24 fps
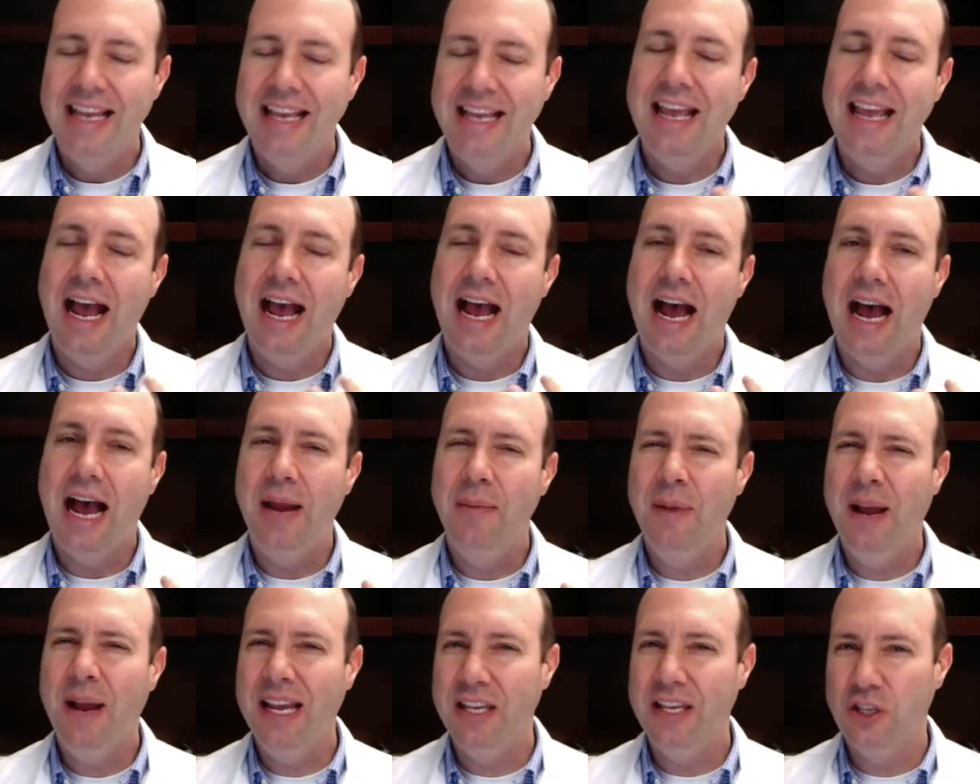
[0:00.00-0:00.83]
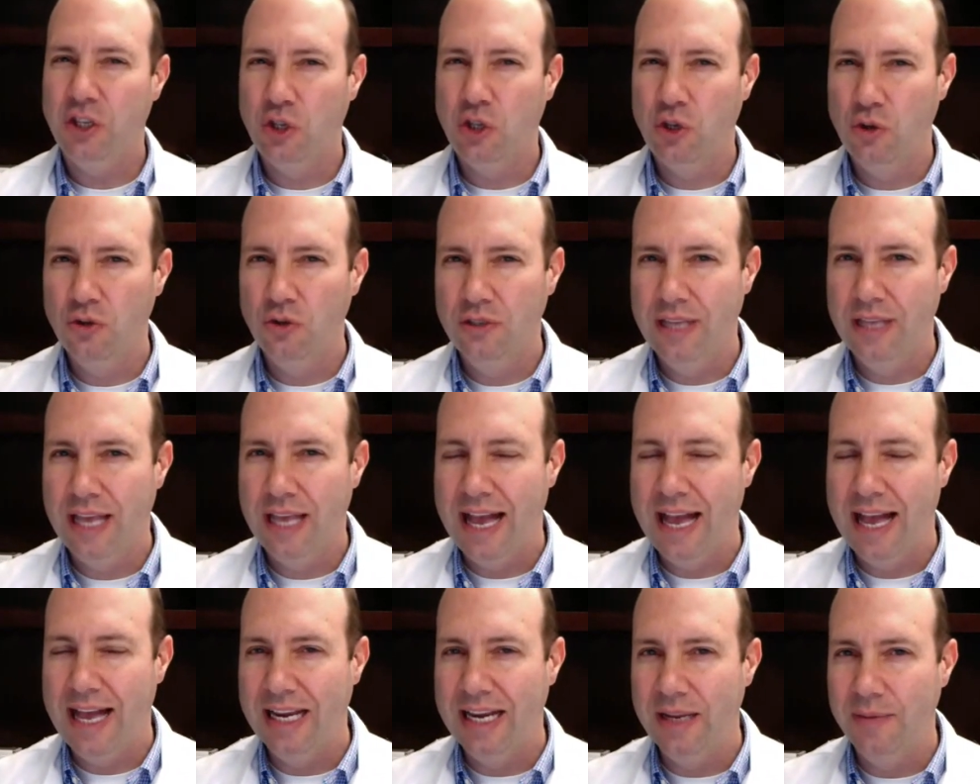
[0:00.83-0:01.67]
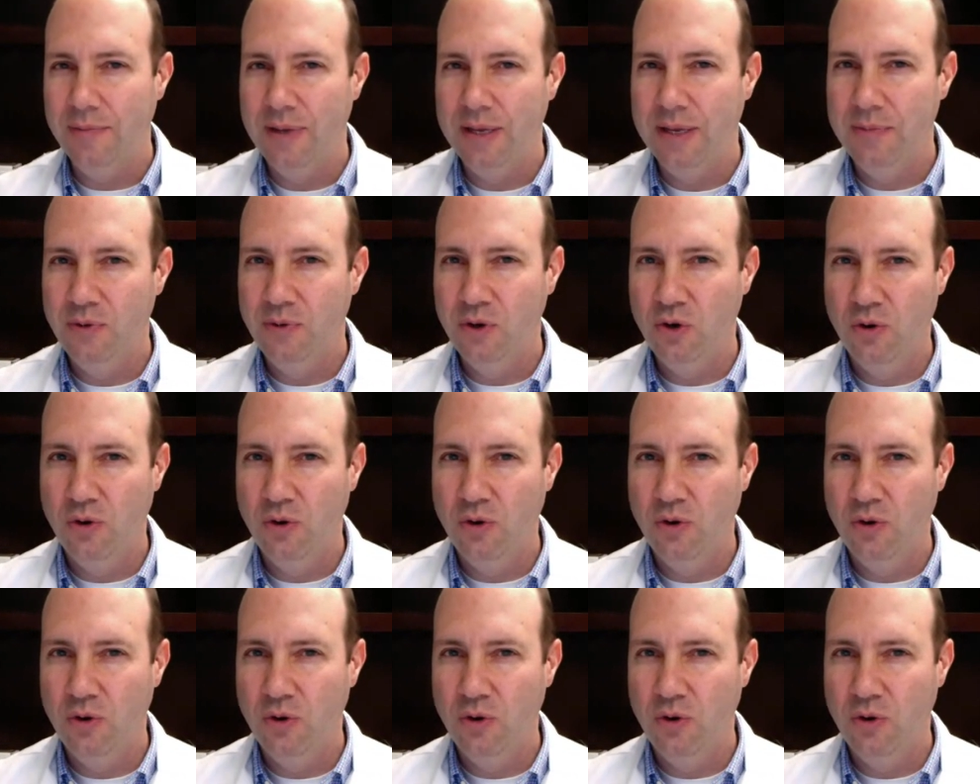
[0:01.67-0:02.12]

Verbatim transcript: yeah, I might use that in people